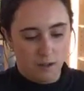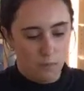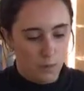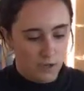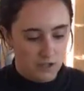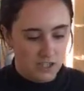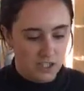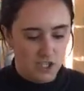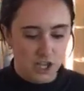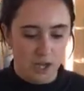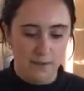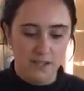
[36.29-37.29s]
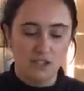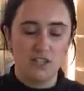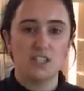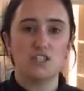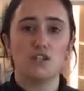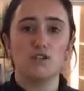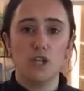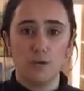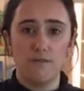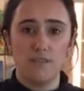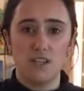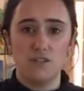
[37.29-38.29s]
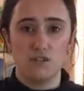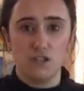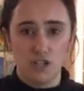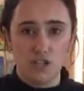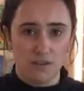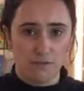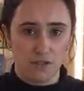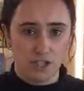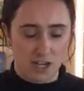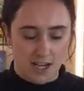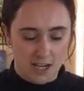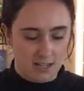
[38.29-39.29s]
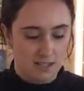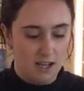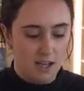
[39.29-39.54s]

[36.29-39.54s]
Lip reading: what you need to do is you need to do two of these on two different sheets.